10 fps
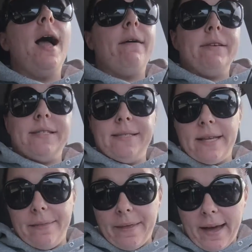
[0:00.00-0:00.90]
Having
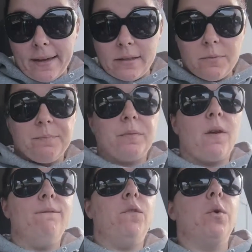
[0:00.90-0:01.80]
said that,
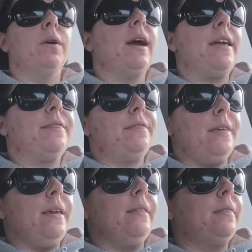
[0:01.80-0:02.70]
for I
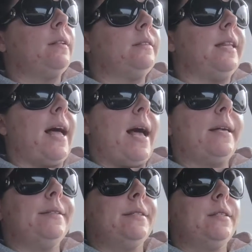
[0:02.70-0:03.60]
think the
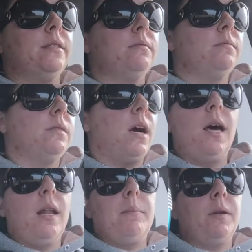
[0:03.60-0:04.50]
last,
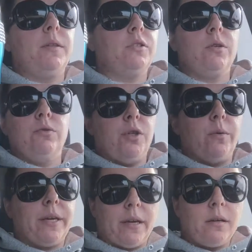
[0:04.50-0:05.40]
I'm, there's no
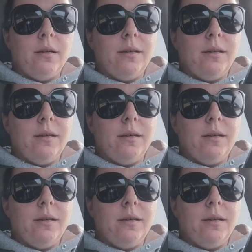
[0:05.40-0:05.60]
joke here.